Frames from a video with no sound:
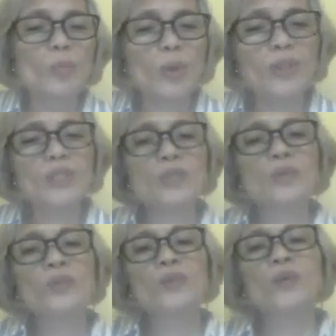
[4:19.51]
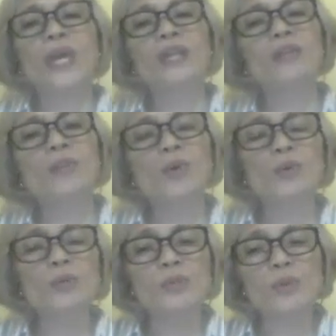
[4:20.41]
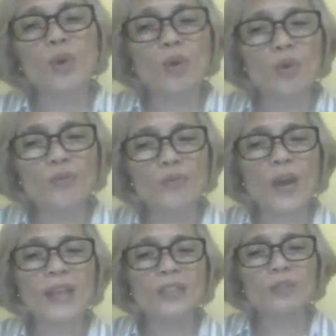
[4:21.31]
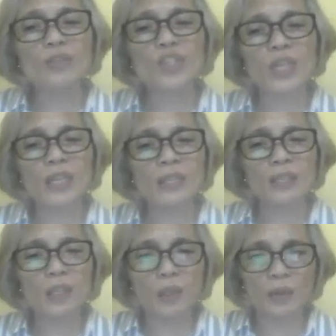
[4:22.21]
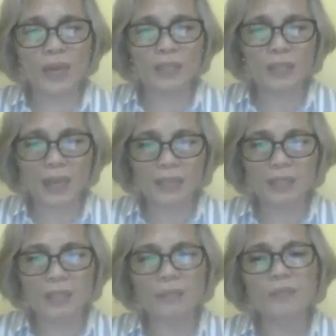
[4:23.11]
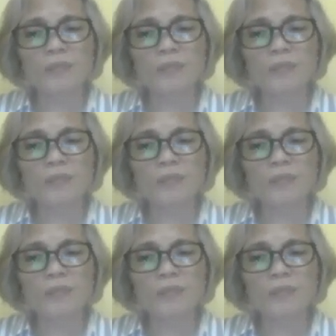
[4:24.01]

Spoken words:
0.028 mole of hydrogen chloride gas.